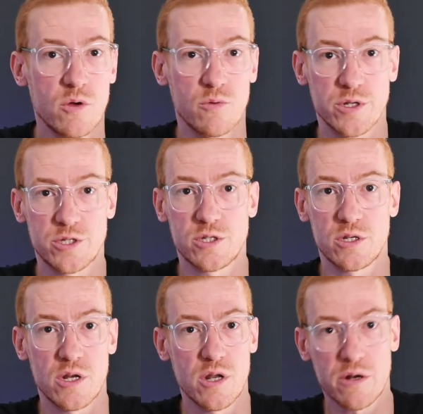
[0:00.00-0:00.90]
which
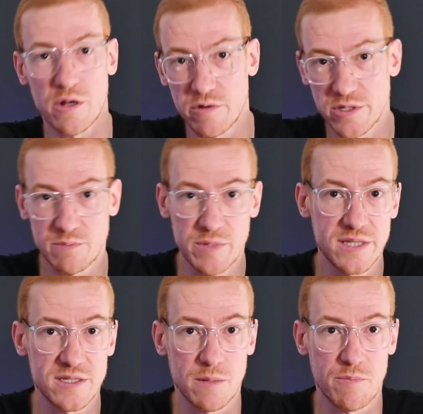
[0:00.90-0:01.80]
not only
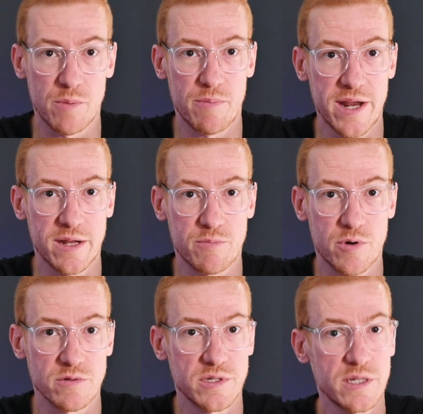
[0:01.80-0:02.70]
speeds up the planning
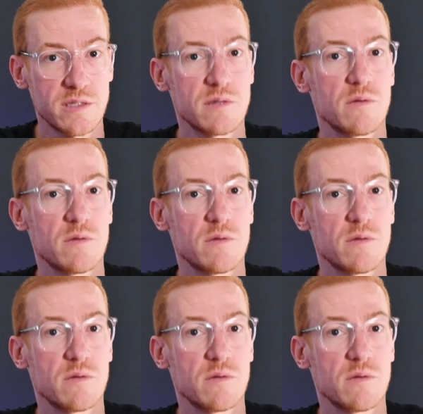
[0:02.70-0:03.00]
process,